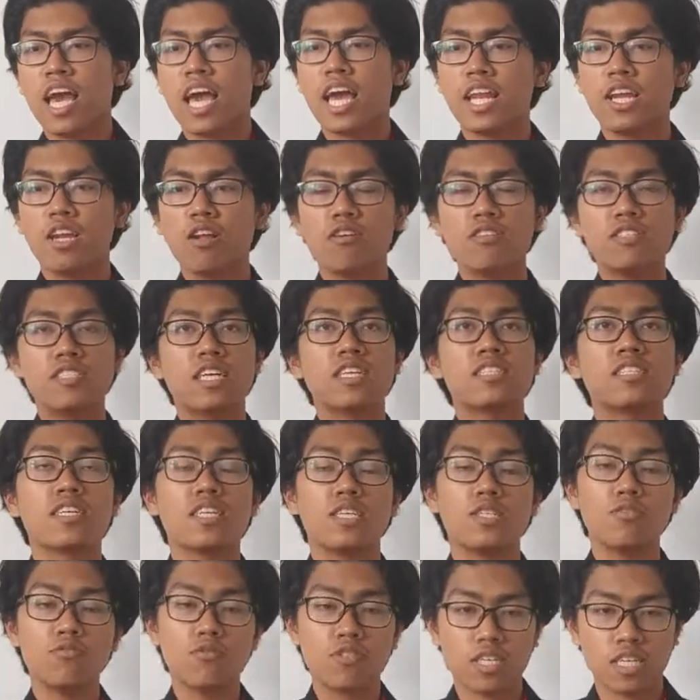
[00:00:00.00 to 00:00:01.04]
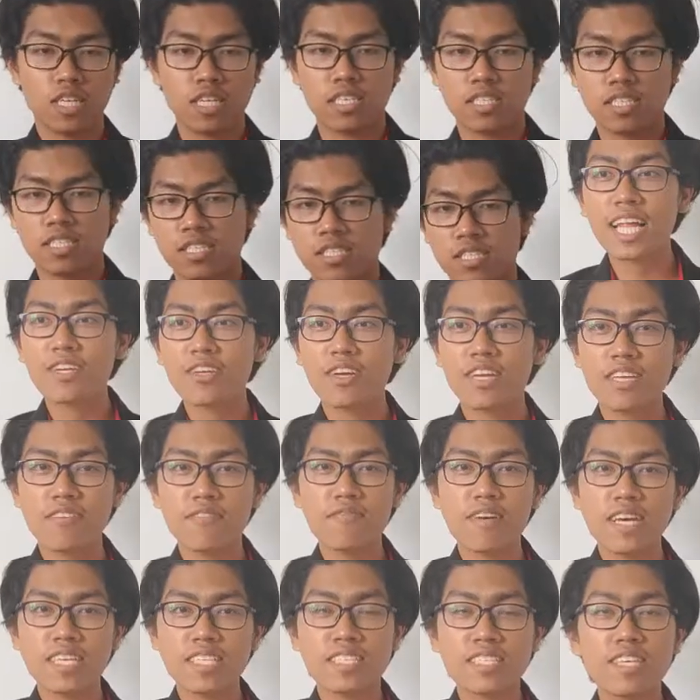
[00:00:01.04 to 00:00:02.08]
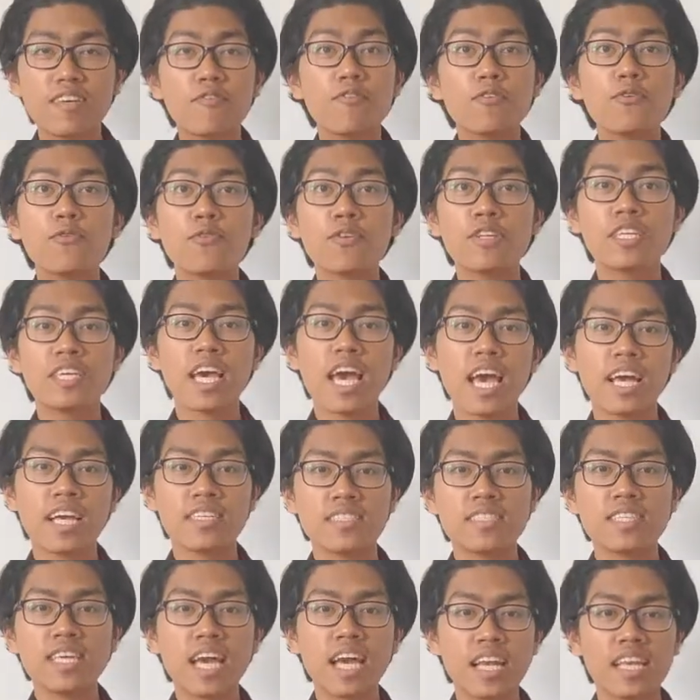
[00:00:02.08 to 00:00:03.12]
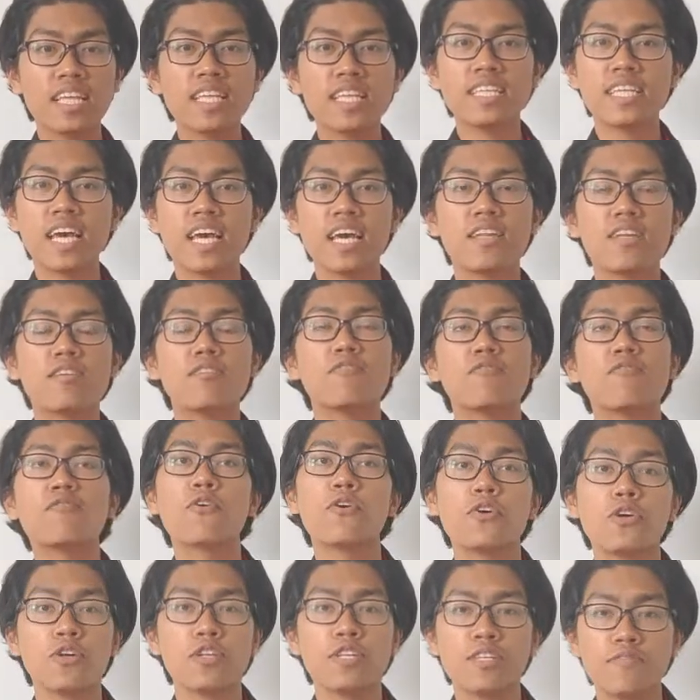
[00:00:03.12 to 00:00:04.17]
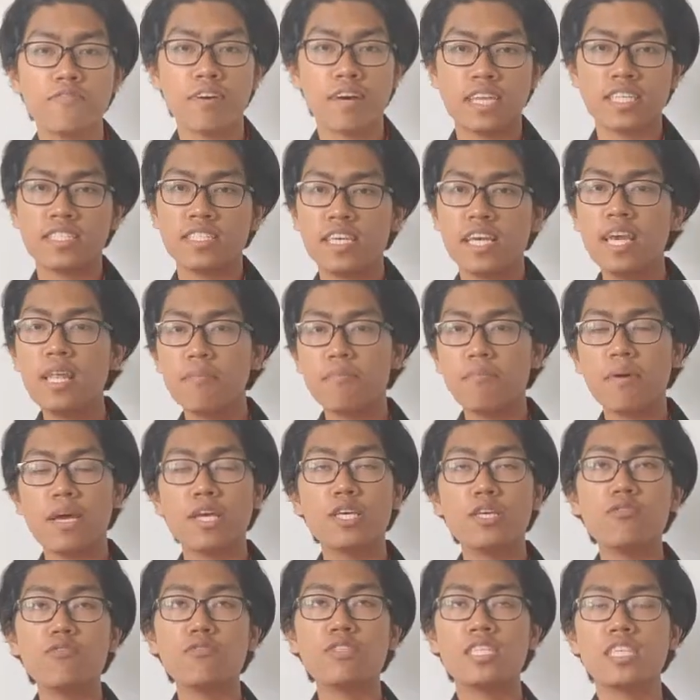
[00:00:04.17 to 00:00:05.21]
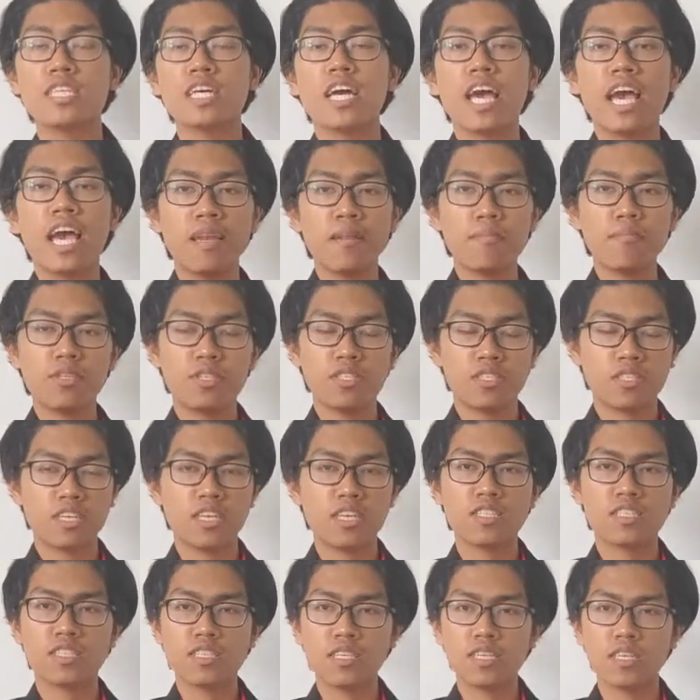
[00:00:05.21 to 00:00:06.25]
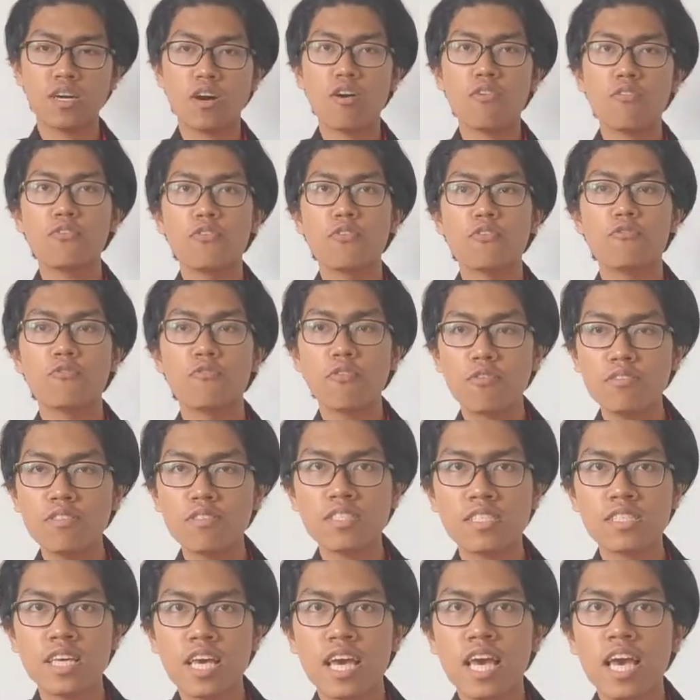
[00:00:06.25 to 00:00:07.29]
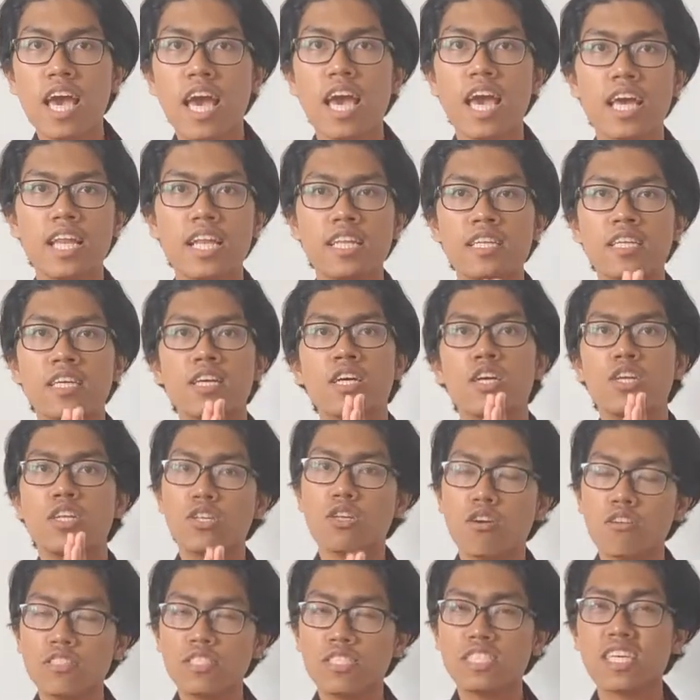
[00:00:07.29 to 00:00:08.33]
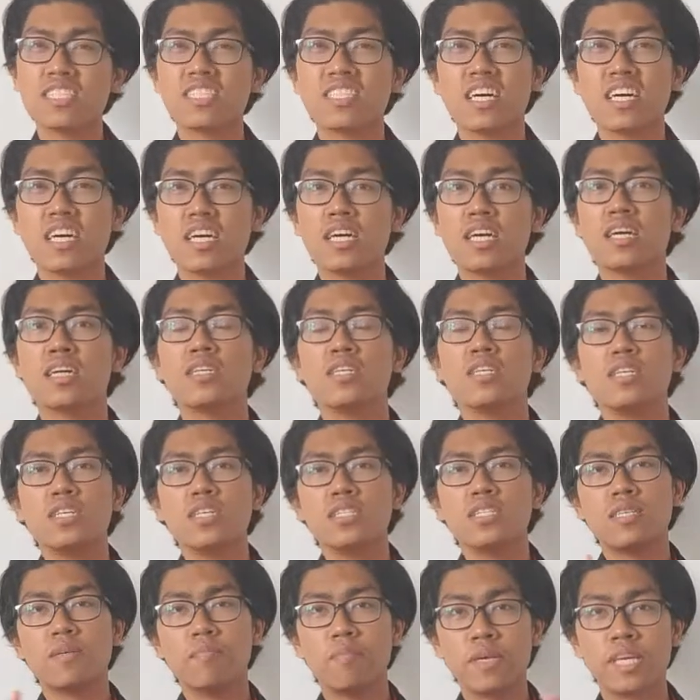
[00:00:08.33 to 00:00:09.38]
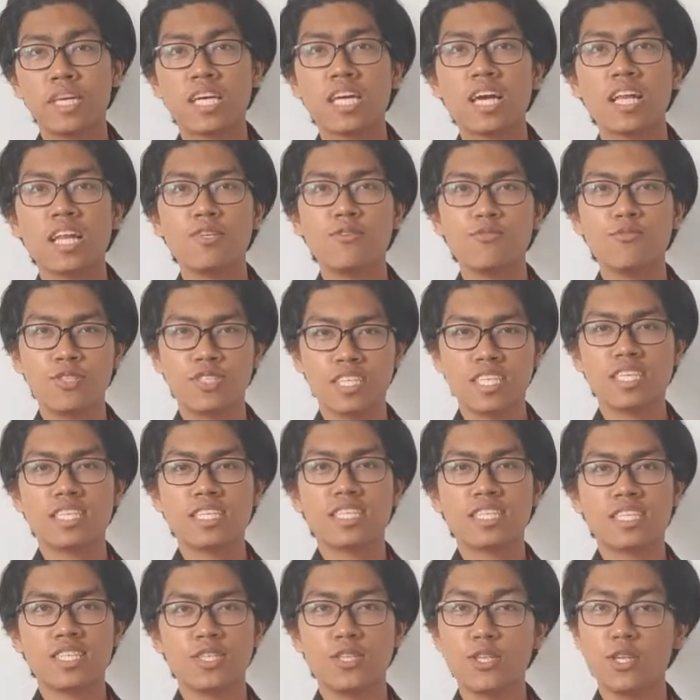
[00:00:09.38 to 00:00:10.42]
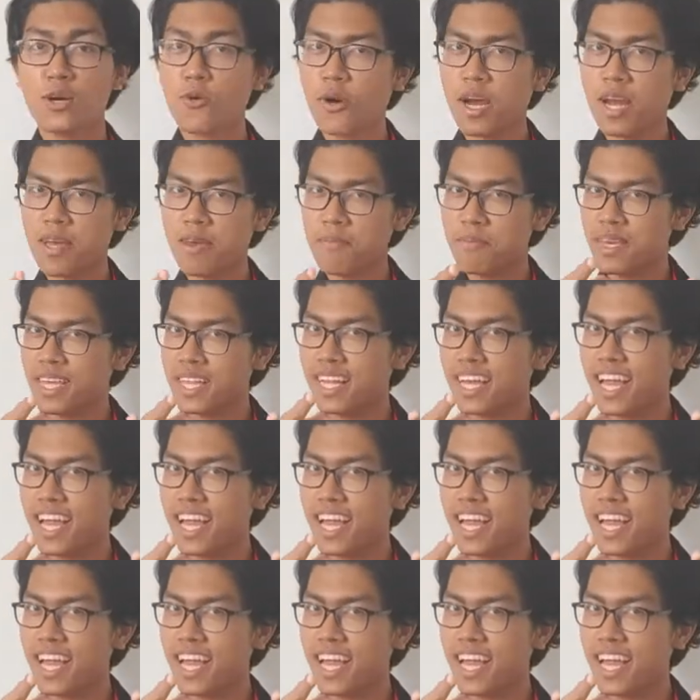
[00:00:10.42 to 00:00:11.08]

and not just a user. Android device give you the exactly that for your device. It make you the administrator of your phones and not just a typical user. You know what I mean,